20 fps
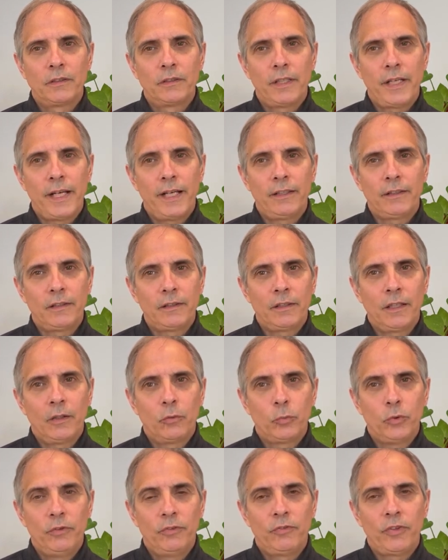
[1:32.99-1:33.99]
that
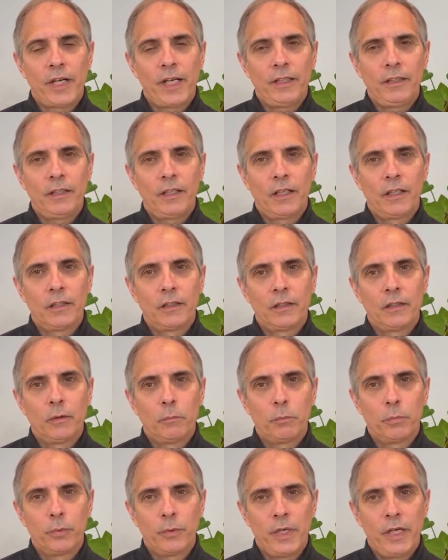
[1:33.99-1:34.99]
we find our
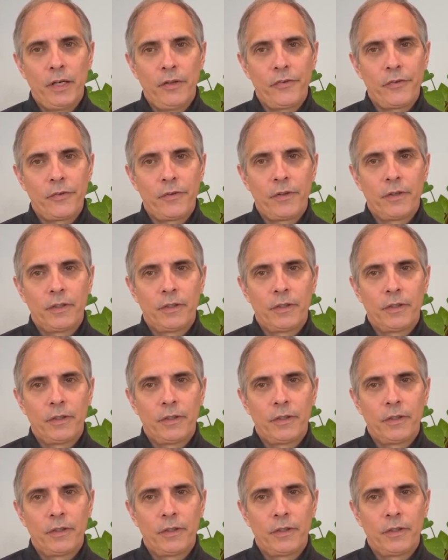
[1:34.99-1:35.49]
breath,